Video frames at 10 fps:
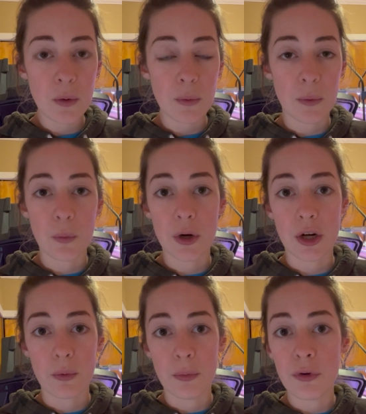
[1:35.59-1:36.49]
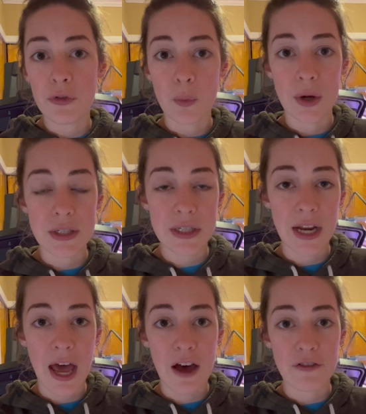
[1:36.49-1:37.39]
and we're going to remove the ones
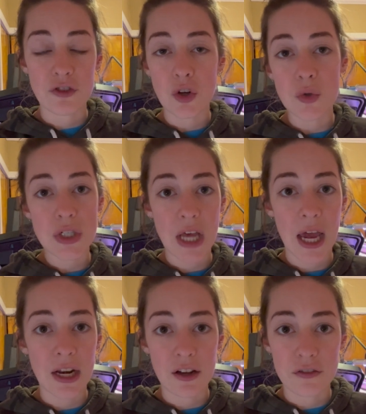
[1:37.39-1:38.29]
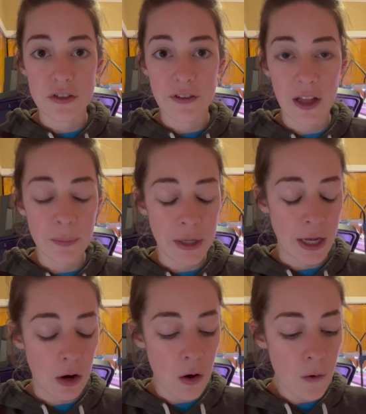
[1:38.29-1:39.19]
that have no sign of development
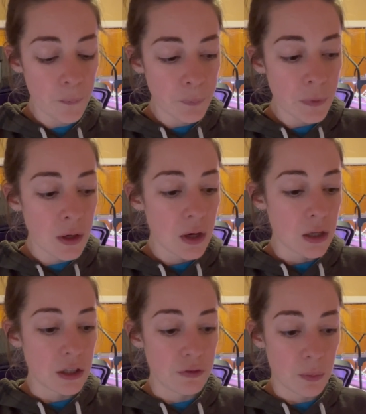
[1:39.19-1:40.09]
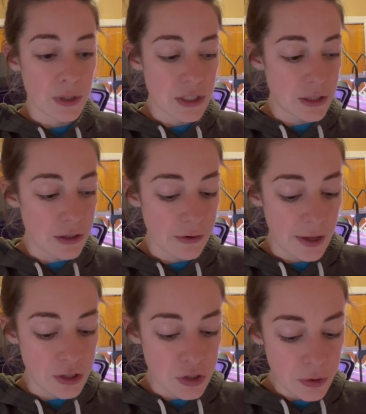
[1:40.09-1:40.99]
at all and leave the ones in there
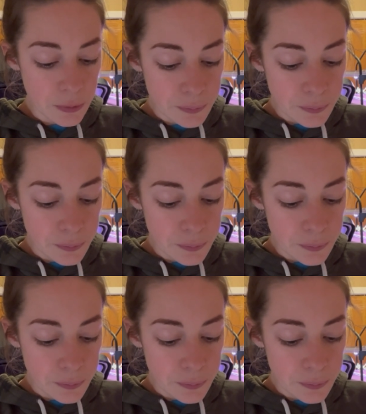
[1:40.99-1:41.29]
that do.